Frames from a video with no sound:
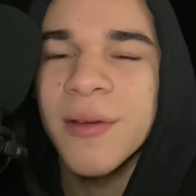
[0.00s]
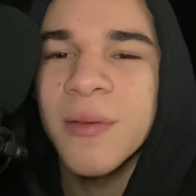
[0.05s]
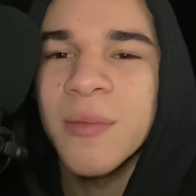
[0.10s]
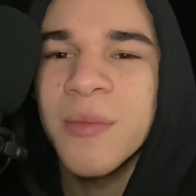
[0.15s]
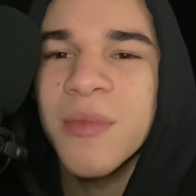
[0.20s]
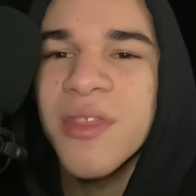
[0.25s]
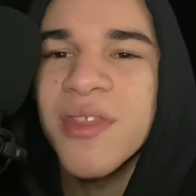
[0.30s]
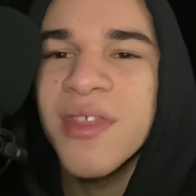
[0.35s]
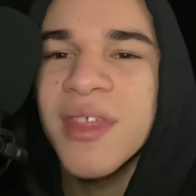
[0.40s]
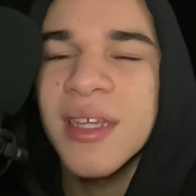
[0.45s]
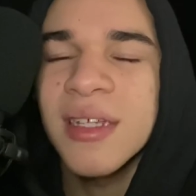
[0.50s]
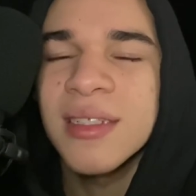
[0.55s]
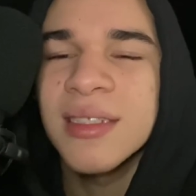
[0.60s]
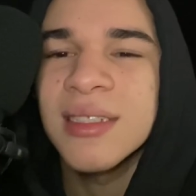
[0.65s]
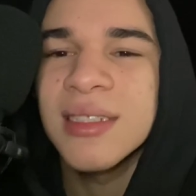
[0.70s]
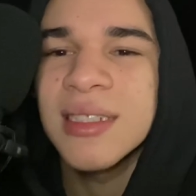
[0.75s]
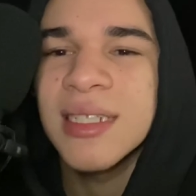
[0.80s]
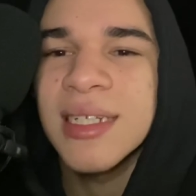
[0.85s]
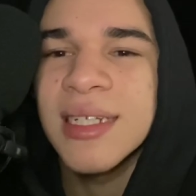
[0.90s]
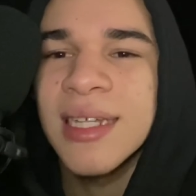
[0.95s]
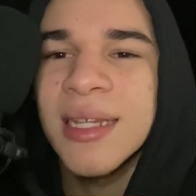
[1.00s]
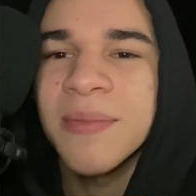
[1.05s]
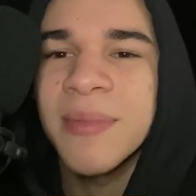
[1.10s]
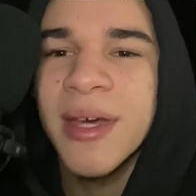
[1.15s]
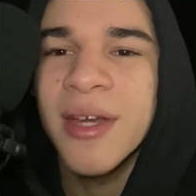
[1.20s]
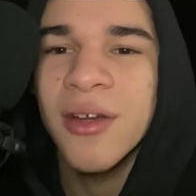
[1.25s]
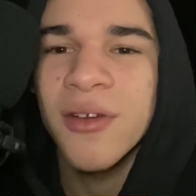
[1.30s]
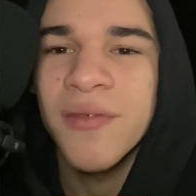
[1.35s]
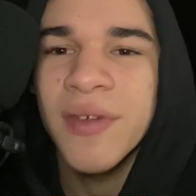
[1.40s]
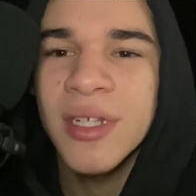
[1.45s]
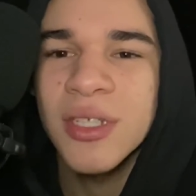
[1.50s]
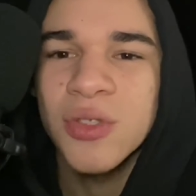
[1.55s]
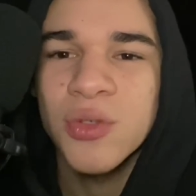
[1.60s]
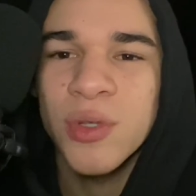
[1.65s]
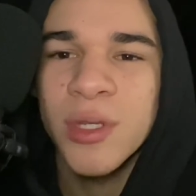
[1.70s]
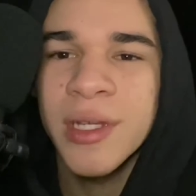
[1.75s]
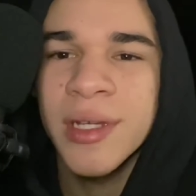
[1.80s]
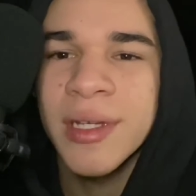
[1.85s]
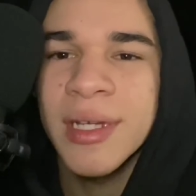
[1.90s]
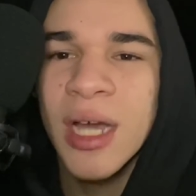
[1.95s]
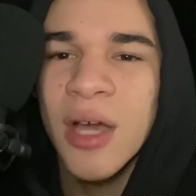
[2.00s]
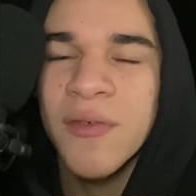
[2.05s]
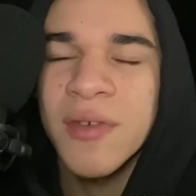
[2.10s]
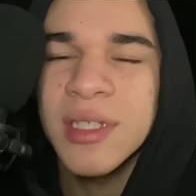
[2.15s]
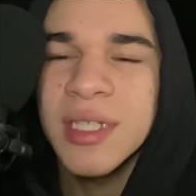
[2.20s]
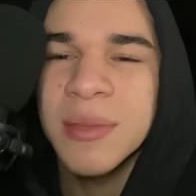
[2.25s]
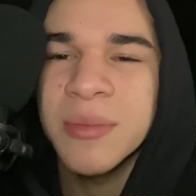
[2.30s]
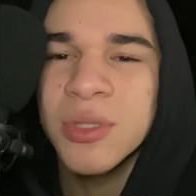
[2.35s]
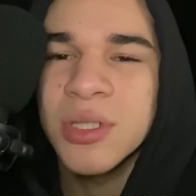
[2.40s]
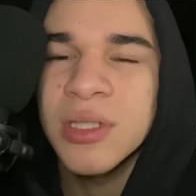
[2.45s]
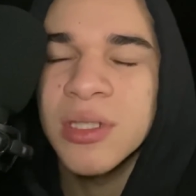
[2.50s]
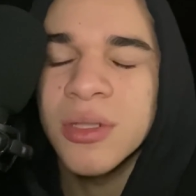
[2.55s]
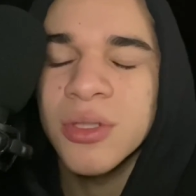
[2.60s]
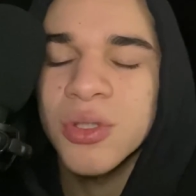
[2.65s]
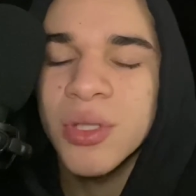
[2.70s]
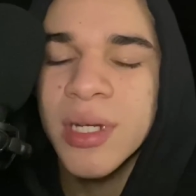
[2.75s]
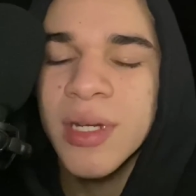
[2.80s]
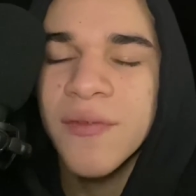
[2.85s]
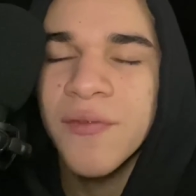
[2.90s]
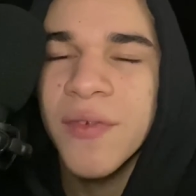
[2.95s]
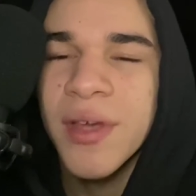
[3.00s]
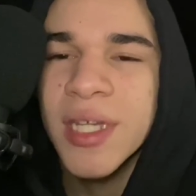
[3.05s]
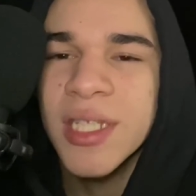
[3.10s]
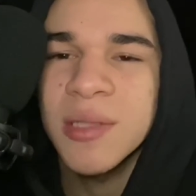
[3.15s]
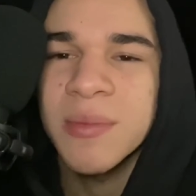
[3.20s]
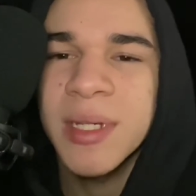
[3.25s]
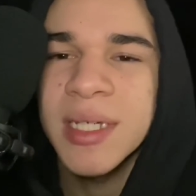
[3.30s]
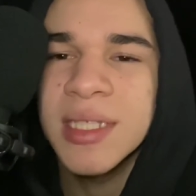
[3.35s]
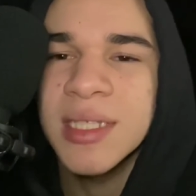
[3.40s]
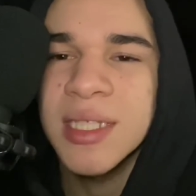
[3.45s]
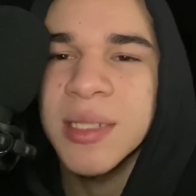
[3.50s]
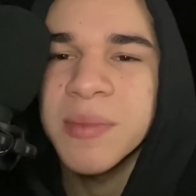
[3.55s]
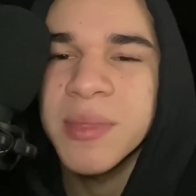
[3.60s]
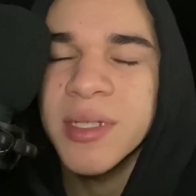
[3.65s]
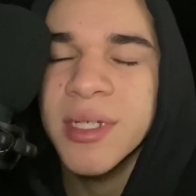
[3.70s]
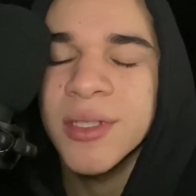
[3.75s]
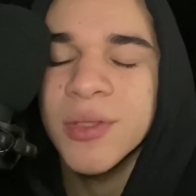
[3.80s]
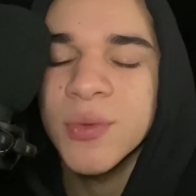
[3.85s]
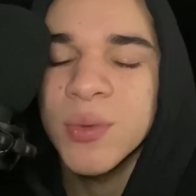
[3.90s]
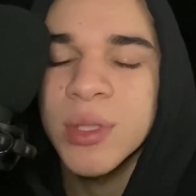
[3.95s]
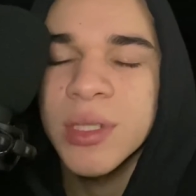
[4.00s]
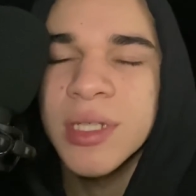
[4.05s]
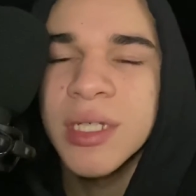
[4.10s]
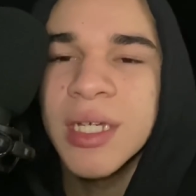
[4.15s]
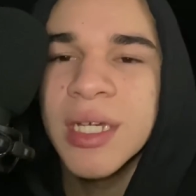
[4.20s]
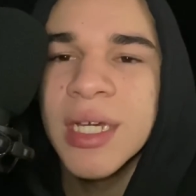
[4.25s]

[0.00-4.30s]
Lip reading: Things did get better eventually. Obviously, I'm just still trying to fix my sleep schedule.